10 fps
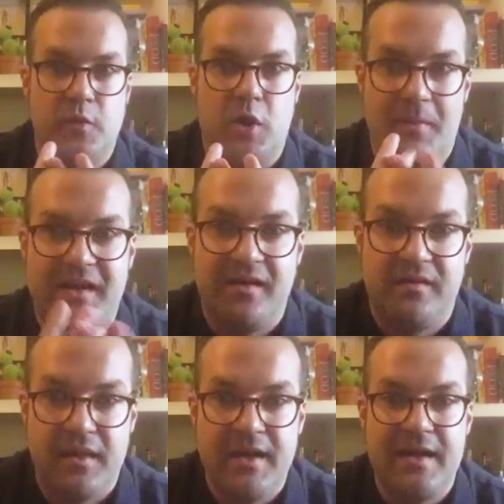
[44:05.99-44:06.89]
the complicated
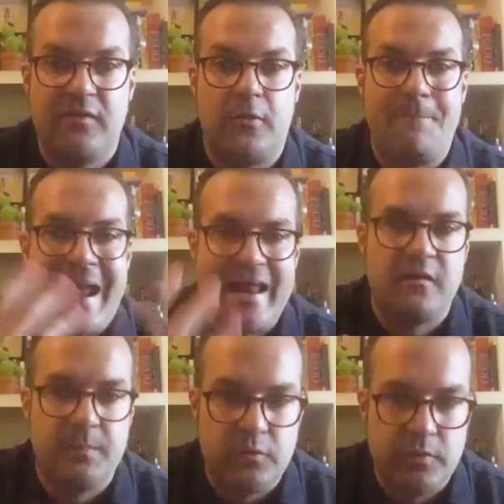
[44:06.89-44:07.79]
thing is the
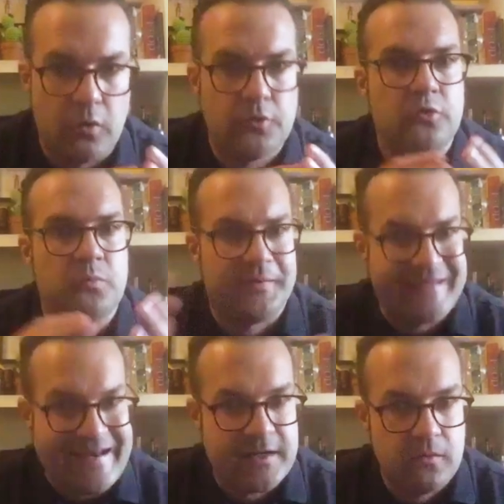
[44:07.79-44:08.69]
balance between all those
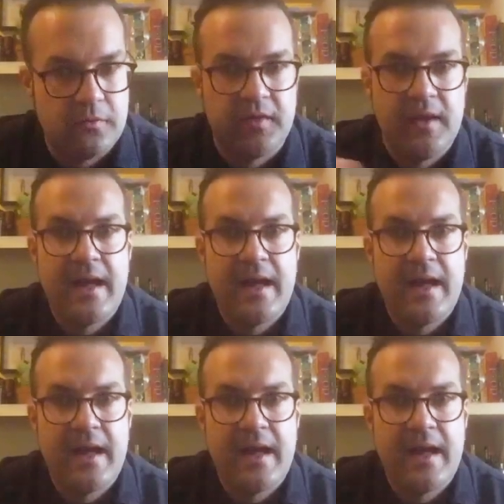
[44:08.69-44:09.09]
botanicals